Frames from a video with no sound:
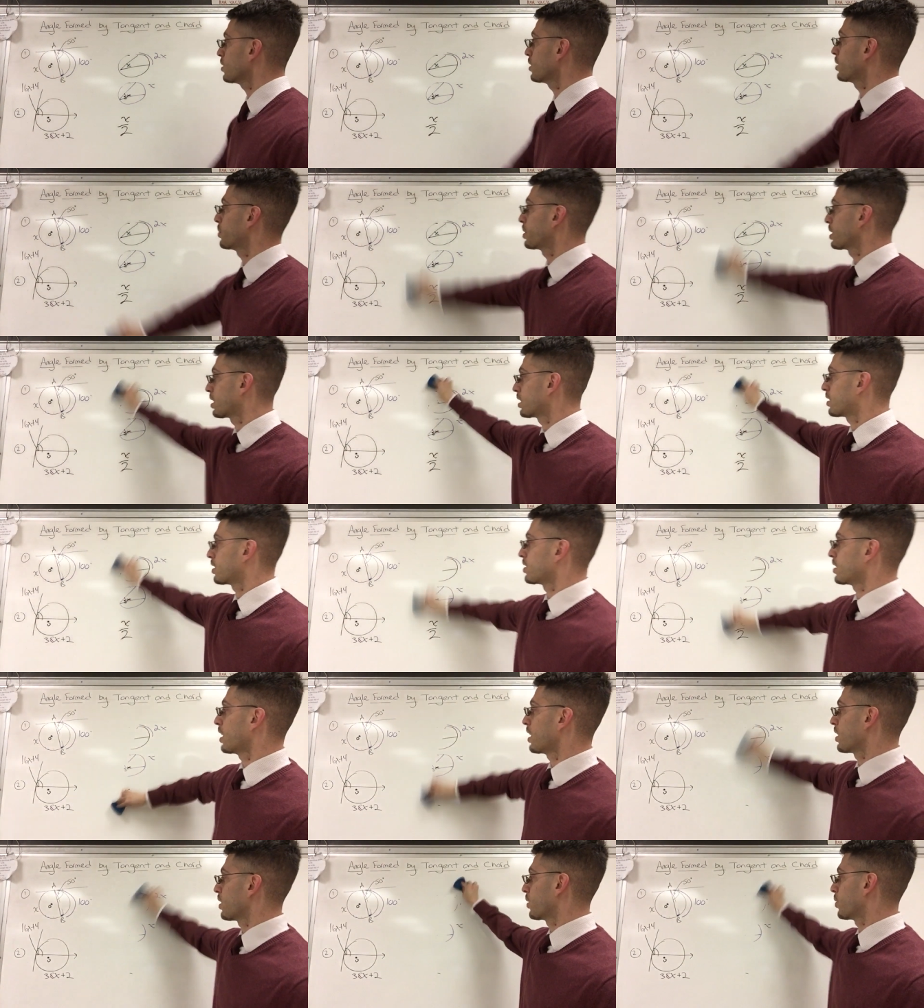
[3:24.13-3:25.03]
let me get
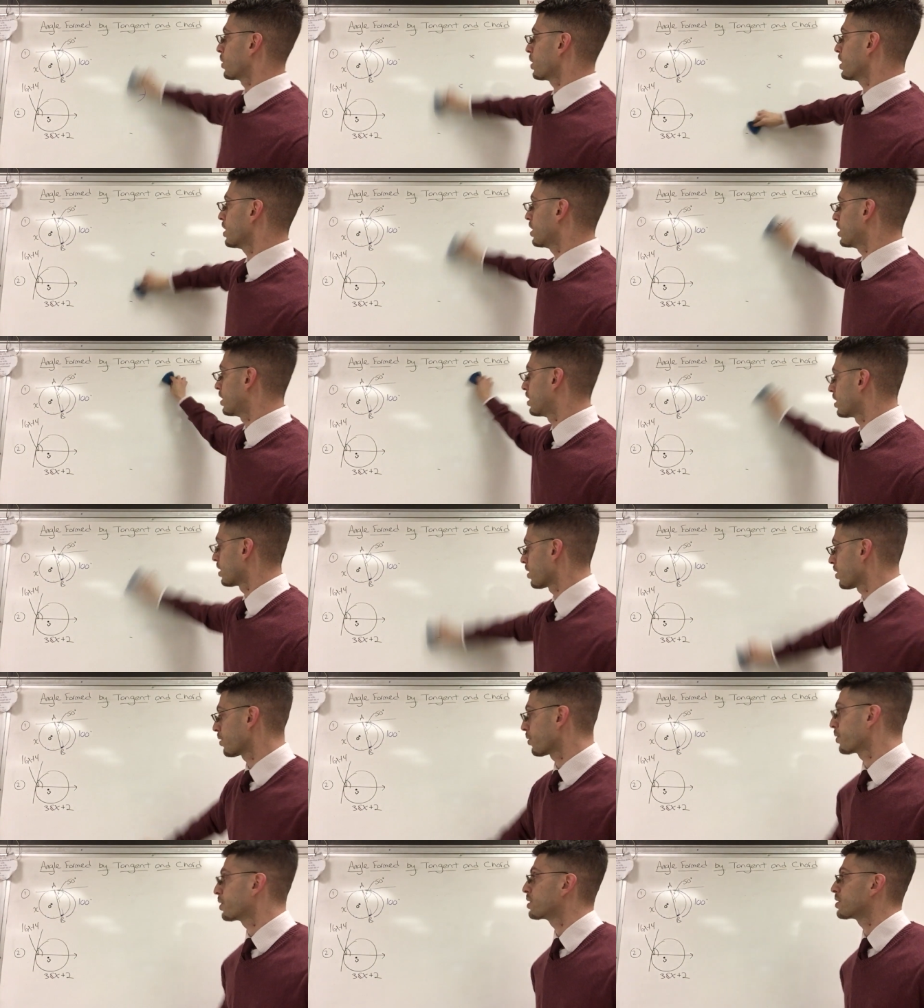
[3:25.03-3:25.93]
this out of the way,
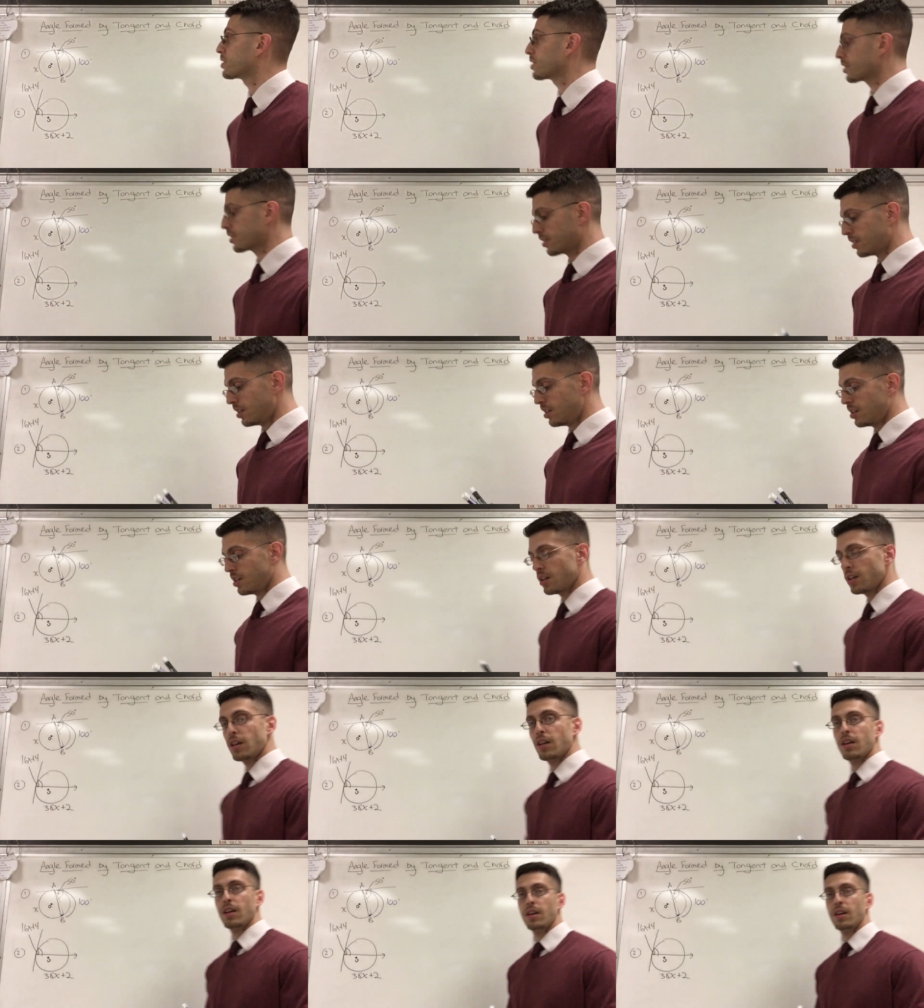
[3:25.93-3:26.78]
360